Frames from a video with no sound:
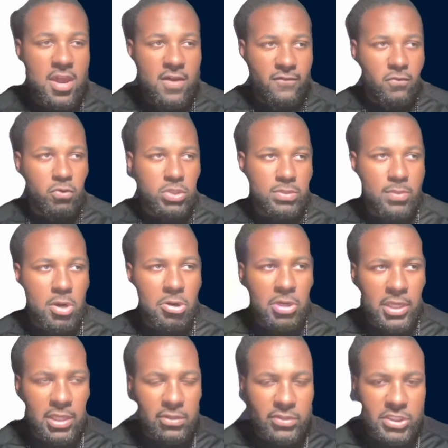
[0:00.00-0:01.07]
for tomorrow
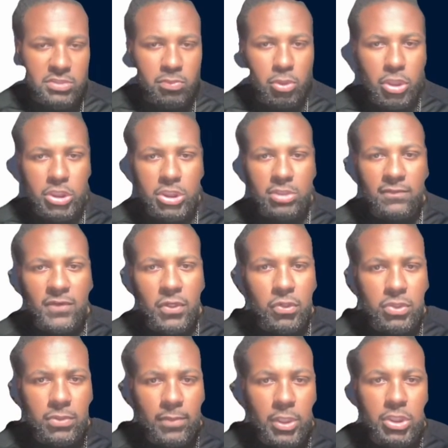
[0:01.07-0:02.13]
night analytics predictions
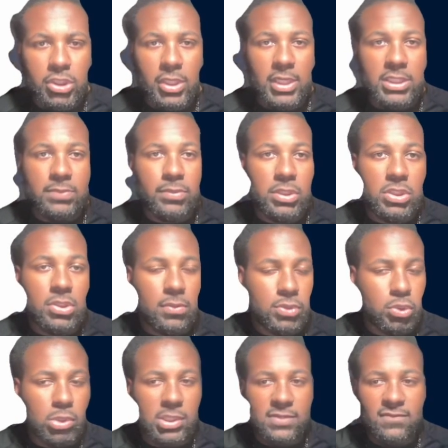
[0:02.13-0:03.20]
videos, so make sure you guys please come
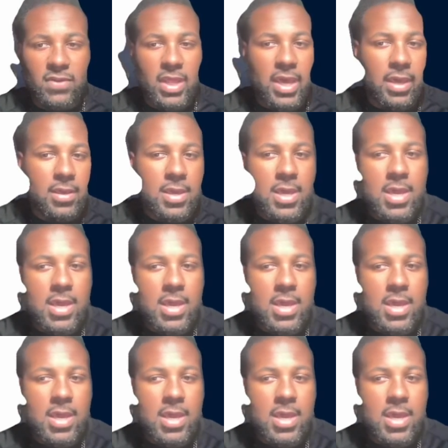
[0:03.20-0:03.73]
join us for that.